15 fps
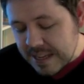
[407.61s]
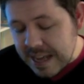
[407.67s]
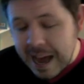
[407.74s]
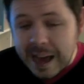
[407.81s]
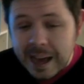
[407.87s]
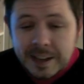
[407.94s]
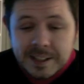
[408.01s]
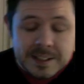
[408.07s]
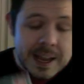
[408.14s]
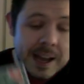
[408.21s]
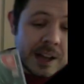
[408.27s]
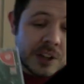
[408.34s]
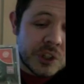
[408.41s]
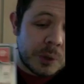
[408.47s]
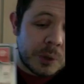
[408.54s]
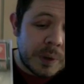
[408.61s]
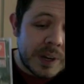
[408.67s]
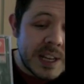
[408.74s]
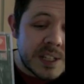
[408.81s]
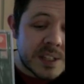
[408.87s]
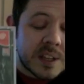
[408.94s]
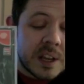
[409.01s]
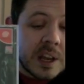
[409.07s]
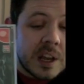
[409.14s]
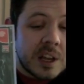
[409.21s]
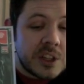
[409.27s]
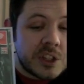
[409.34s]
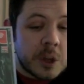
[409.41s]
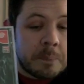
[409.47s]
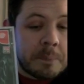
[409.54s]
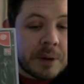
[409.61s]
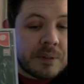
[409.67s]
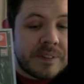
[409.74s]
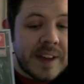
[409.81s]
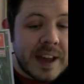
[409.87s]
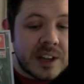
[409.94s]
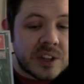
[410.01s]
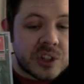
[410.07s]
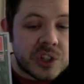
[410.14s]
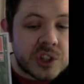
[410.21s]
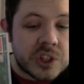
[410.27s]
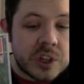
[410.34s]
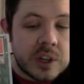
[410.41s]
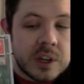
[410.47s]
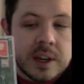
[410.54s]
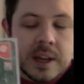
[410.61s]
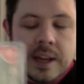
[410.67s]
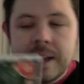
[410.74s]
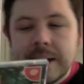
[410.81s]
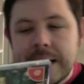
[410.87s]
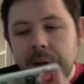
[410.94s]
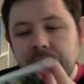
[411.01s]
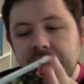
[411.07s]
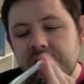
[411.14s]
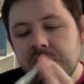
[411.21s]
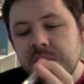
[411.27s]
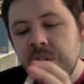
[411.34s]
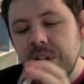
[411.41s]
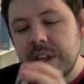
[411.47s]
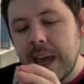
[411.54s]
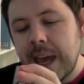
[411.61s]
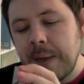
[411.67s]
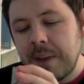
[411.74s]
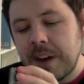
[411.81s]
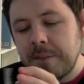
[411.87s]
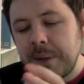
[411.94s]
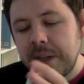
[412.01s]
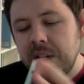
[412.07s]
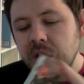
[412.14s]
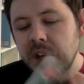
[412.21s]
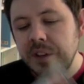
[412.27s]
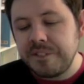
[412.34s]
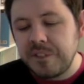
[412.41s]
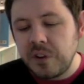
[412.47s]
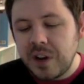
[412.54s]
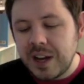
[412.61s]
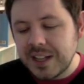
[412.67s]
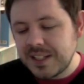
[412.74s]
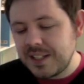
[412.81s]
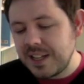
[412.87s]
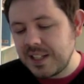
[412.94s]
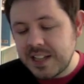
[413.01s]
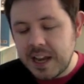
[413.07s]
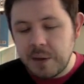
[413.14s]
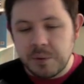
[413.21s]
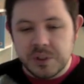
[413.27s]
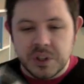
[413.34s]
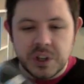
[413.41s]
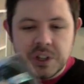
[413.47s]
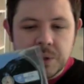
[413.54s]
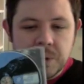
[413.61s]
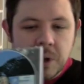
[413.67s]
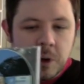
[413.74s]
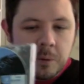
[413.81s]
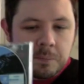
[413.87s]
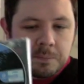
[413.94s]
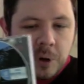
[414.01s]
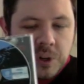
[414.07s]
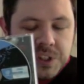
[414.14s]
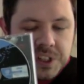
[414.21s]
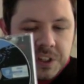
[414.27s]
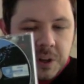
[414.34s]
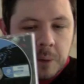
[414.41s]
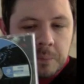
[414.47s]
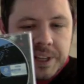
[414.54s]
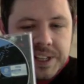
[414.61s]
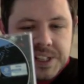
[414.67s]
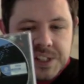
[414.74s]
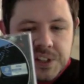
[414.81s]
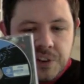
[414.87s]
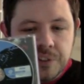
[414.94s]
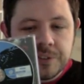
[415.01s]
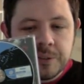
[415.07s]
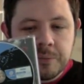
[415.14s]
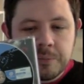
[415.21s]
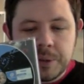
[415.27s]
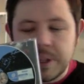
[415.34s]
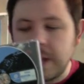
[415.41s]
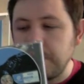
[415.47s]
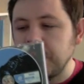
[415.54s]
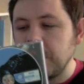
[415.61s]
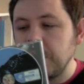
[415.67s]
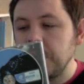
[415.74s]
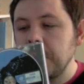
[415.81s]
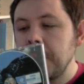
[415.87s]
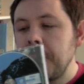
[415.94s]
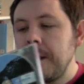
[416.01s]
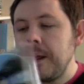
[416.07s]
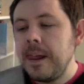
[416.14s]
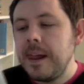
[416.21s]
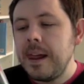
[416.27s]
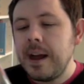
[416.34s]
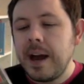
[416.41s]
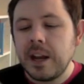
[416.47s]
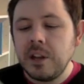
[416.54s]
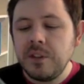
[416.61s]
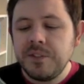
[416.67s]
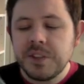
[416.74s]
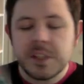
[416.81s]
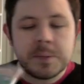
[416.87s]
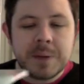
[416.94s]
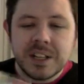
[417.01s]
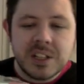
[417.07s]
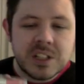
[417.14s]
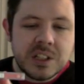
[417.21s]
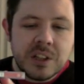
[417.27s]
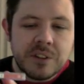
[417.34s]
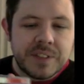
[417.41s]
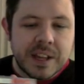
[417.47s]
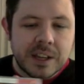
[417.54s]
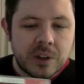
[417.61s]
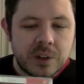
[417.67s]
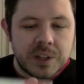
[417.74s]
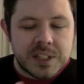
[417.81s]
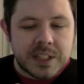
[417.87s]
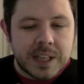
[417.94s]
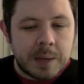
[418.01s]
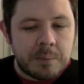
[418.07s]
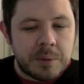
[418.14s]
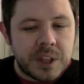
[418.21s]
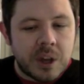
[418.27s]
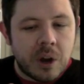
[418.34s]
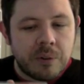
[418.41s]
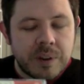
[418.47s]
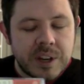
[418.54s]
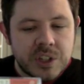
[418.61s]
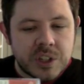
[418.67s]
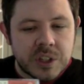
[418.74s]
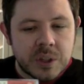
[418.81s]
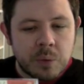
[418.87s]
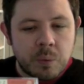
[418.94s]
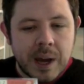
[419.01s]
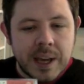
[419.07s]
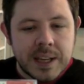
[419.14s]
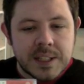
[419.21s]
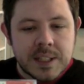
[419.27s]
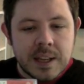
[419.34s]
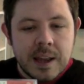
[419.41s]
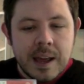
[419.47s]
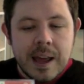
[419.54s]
And I'll show you what it is. Zombie Revenge. Now, this is another game that I've been looking for. I did say I wasn't going to do the whole box and complete stuff, but there we go. And I love this. I just love that colour scheme with the orange and the white.